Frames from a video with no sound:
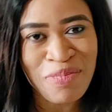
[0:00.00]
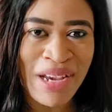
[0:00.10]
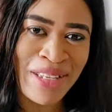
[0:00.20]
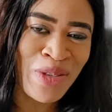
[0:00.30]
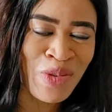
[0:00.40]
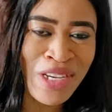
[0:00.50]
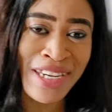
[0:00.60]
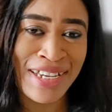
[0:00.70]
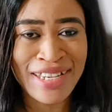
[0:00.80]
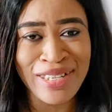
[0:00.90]
my
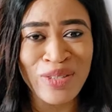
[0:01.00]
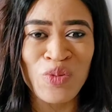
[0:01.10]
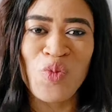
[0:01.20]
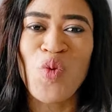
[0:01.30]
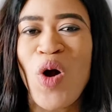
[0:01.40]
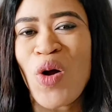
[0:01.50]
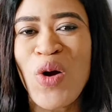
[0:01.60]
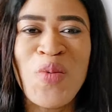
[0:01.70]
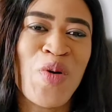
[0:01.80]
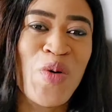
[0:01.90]
sweeties.
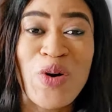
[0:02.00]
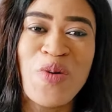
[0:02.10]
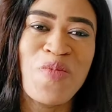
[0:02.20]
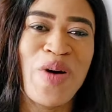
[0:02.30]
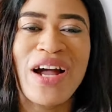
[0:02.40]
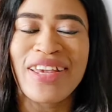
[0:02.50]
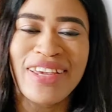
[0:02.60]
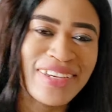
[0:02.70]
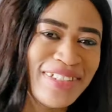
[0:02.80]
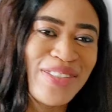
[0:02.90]
Welcome or welcome back
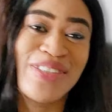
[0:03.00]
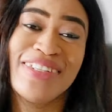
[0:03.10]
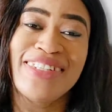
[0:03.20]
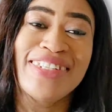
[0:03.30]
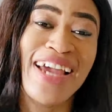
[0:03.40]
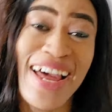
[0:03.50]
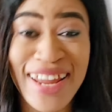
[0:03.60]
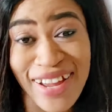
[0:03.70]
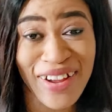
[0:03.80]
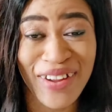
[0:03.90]
again to the
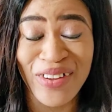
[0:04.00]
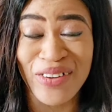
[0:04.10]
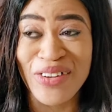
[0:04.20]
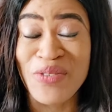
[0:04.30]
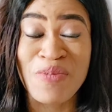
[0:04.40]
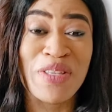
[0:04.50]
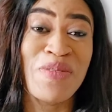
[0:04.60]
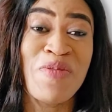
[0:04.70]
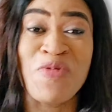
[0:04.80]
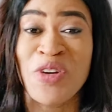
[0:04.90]
channel. If you're
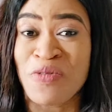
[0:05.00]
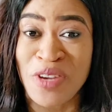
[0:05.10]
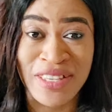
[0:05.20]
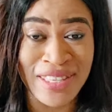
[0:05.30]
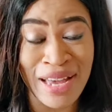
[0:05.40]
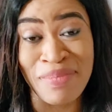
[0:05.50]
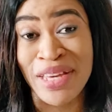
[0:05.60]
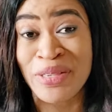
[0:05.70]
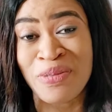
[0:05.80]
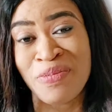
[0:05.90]
meeting me for the first time,
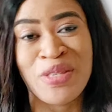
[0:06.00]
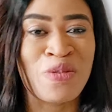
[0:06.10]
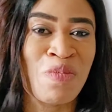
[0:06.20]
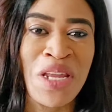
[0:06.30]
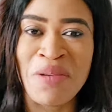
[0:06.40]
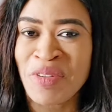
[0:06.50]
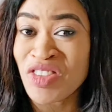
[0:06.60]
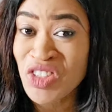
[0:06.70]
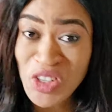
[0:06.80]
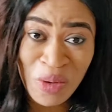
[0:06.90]
nice to meet you. My name
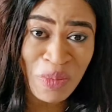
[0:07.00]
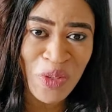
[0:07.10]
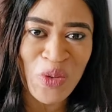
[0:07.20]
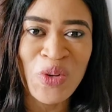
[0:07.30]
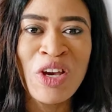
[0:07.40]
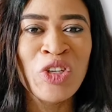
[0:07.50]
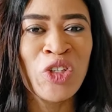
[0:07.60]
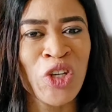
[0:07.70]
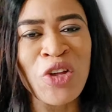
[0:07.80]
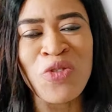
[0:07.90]
is NOMSO,
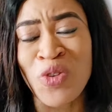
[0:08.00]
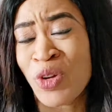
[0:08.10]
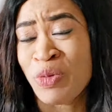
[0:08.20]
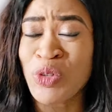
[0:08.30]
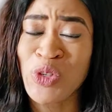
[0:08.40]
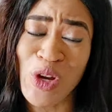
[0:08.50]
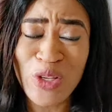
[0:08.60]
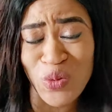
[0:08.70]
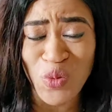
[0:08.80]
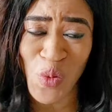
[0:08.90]
short for
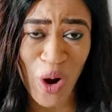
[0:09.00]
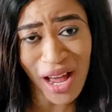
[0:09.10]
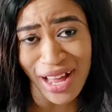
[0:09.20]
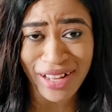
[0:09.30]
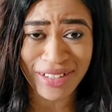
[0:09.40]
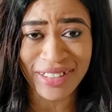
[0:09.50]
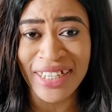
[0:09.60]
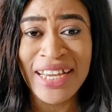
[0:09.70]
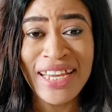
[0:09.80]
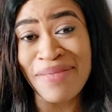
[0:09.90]
NOMSO'S
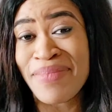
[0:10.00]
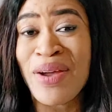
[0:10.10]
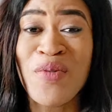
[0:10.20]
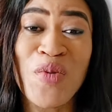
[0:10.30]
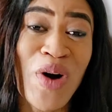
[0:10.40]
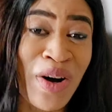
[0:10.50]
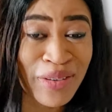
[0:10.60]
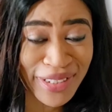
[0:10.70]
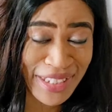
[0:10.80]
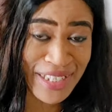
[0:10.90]
World. In my
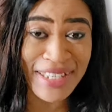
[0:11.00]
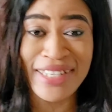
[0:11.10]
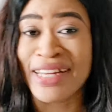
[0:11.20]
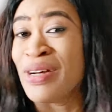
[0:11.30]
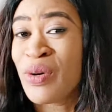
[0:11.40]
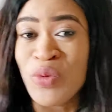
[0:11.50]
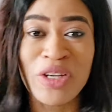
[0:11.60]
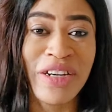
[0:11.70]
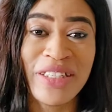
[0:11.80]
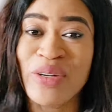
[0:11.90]
world, in this channel, we
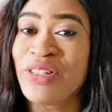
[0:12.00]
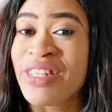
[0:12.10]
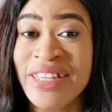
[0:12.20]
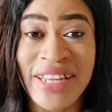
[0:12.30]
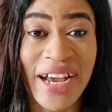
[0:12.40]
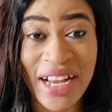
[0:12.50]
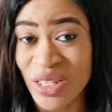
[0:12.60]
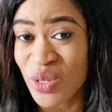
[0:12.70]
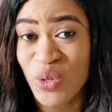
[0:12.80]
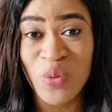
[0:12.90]
create content that
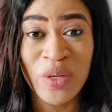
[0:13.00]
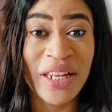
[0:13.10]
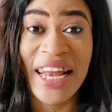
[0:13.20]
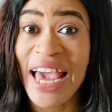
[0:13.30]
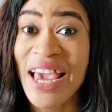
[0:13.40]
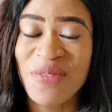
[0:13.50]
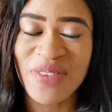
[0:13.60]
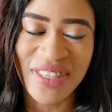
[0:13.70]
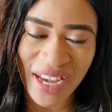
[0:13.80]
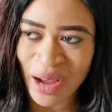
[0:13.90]
has to do with
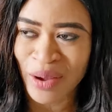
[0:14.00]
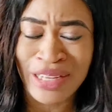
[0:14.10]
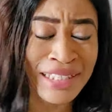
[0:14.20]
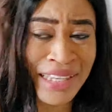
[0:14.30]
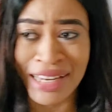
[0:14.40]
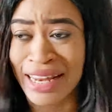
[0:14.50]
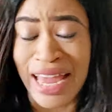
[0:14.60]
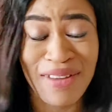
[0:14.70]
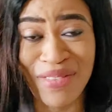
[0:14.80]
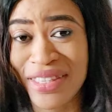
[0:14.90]
lifestyle, anything
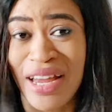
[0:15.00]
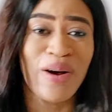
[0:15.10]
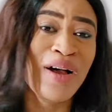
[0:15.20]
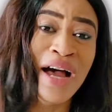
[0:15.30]
lifestyle